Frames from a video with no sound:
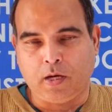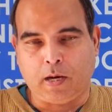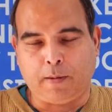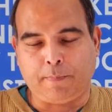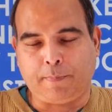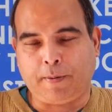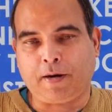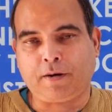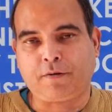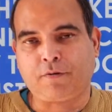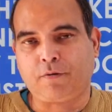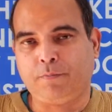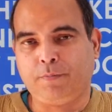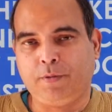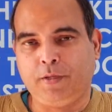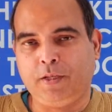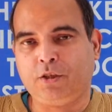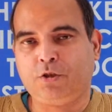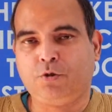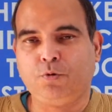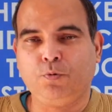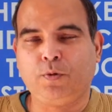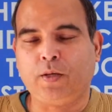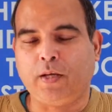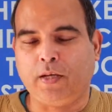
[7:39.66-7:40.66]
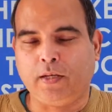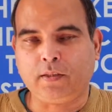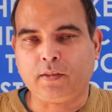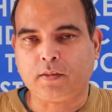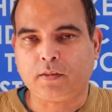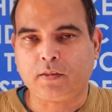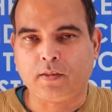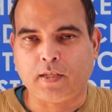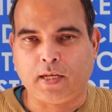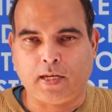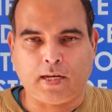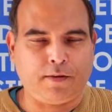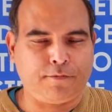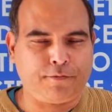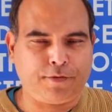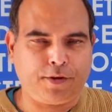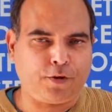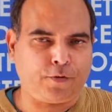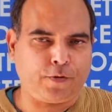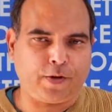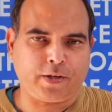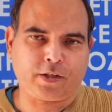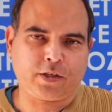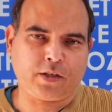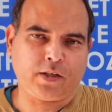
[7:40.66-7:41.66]
Apart from these two things, and every
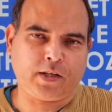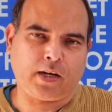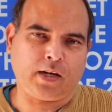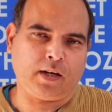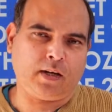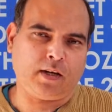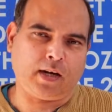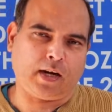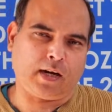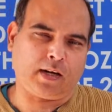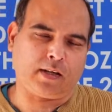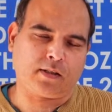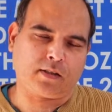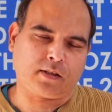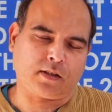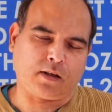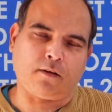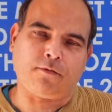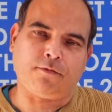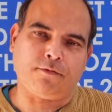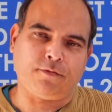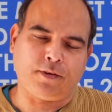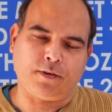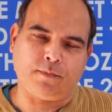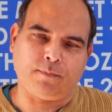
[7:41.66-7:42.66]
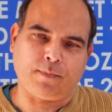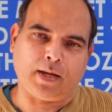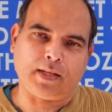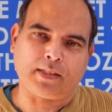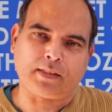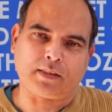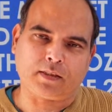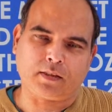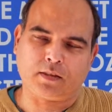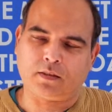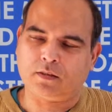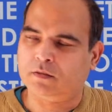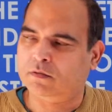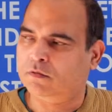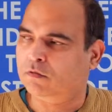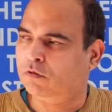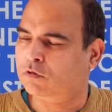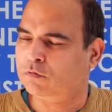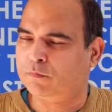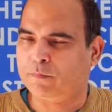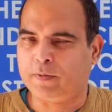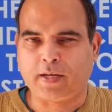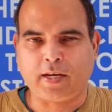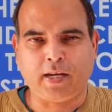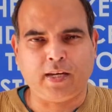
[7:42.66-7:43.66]
question that is tough in maths,
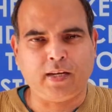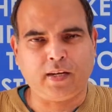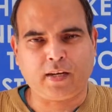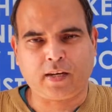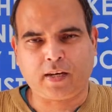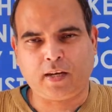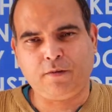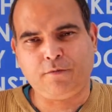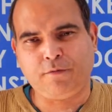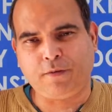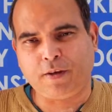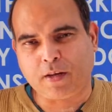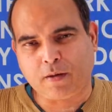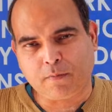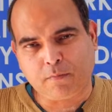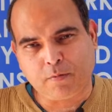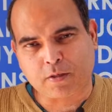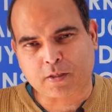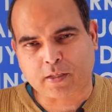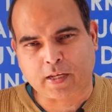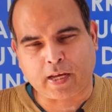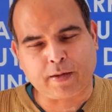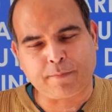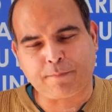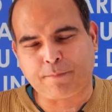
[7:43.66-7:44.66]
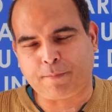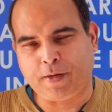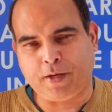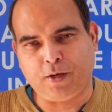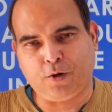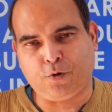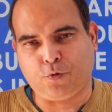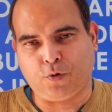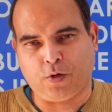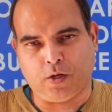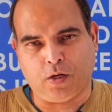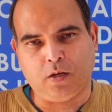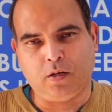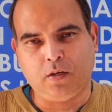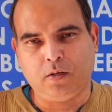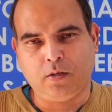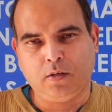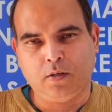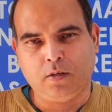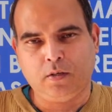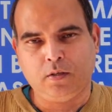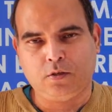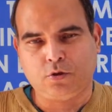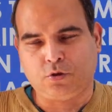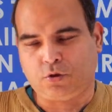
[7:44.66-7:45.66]
usme kahin na kahin variables ka hi play hoga.
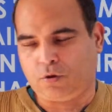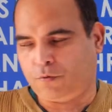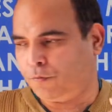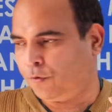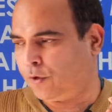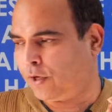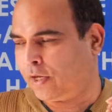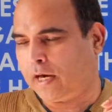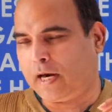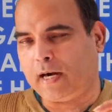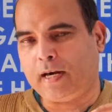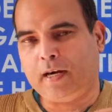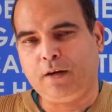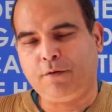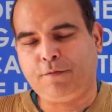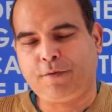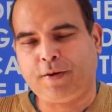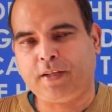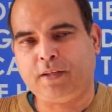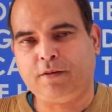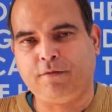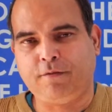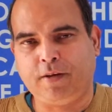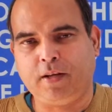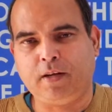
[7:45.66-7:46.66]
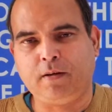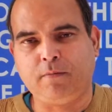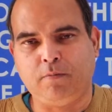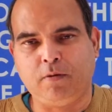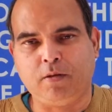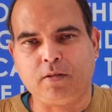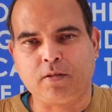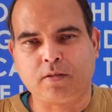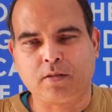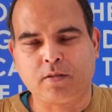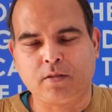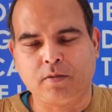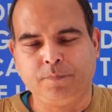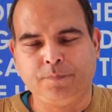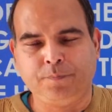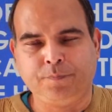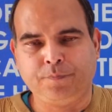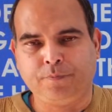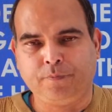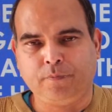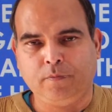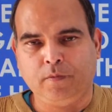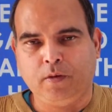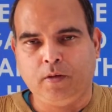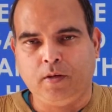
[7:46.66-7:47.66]
So if you can identify the variables
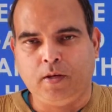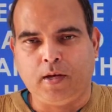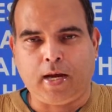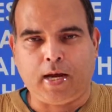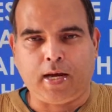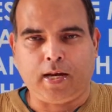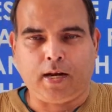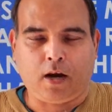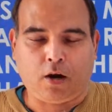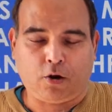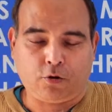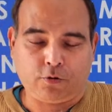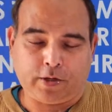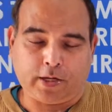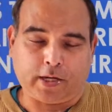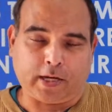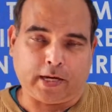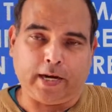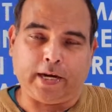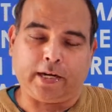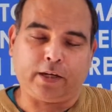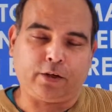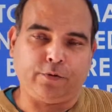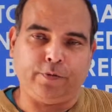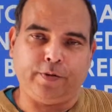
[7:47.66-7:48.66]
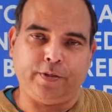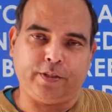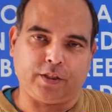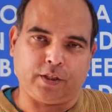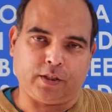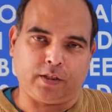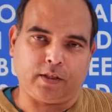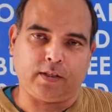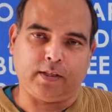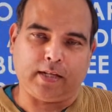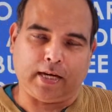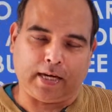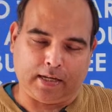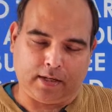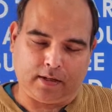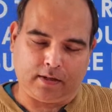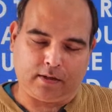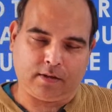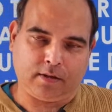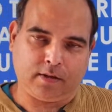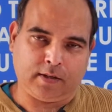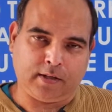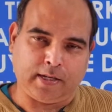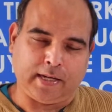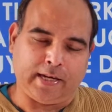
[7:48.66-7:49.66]
and how they connect to each other,
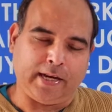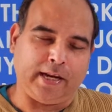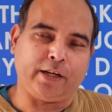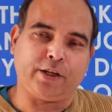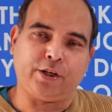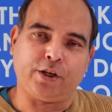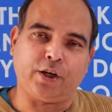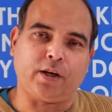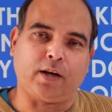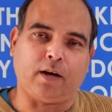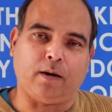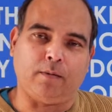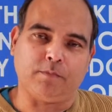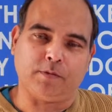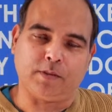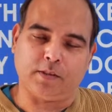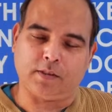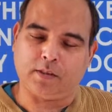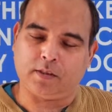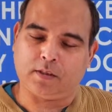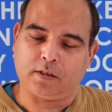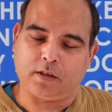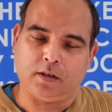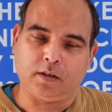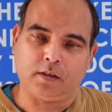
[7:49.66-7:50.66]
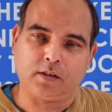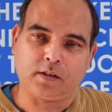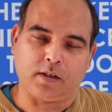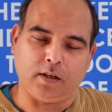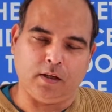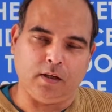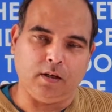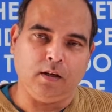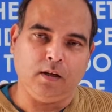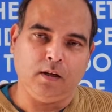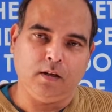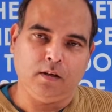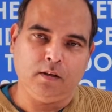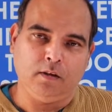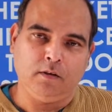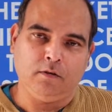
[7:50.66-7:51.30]
that connection comes as the third skill,